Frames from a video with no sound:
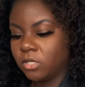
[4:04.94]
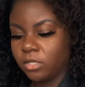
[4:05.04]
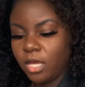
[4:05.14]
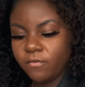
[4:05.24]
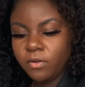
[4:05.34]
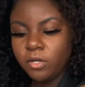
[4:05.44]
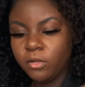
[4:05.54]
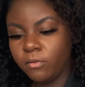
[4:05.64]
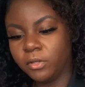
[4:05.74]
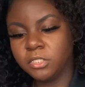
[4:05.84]
Covered,
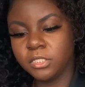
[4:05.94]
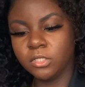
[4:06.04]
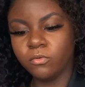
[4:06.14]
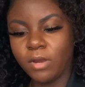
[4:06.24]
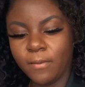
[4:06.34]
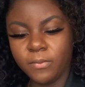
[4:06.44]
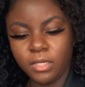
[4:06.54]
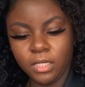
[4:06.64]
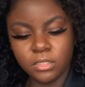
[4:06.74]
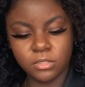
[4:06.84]
we're just gonna wrap it
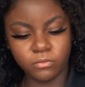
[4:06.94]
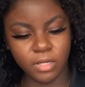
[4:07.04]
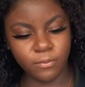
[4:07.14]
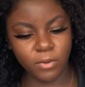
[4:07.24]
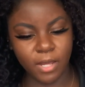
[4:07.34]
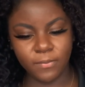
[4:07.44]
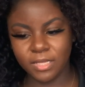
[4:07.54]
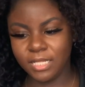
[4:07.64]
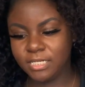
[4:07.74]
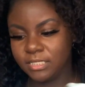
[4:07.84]
in saran wrap
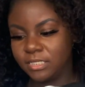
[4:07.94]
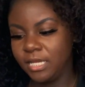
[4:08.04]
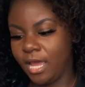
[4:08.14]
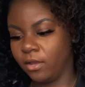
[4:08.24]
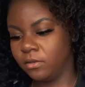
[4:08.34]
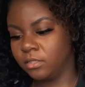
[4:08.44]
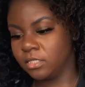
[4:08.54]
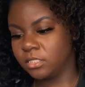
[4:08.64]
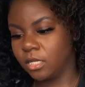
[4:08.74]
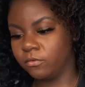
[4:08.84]
and let it sit out in the
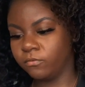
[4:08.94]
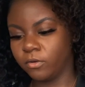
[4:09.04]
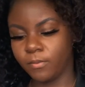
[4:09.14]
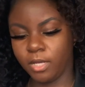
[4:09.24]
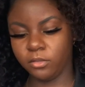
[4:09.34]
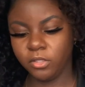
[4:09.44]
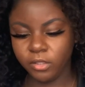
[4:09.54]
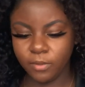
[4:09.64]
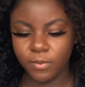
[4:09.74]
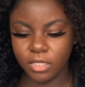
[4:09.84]
sun for about
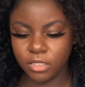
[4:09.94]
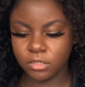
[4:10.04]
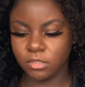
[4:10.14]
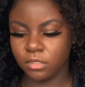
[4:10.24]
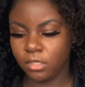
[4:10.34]
30 minutes